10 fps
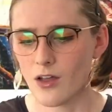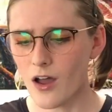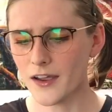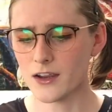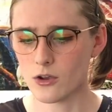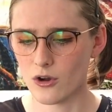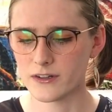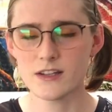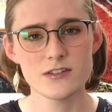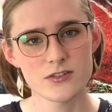Hi,
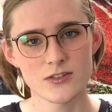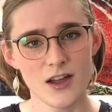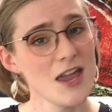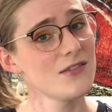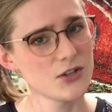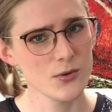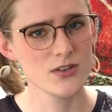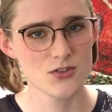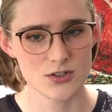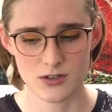goddess. I have a
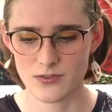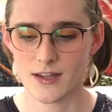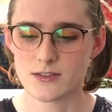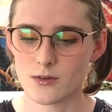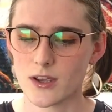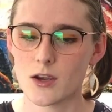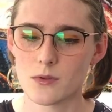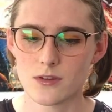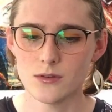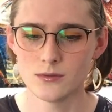question, if that's okay with you.